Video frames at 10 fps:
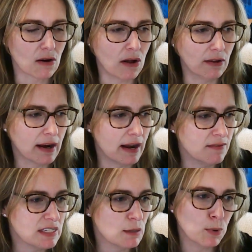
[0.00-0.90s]
I'll call it kind
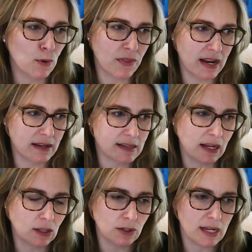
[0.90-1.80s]
of simple things
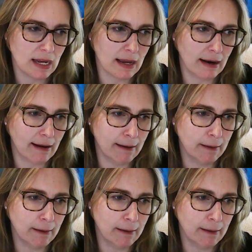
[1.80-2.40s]
like looking at,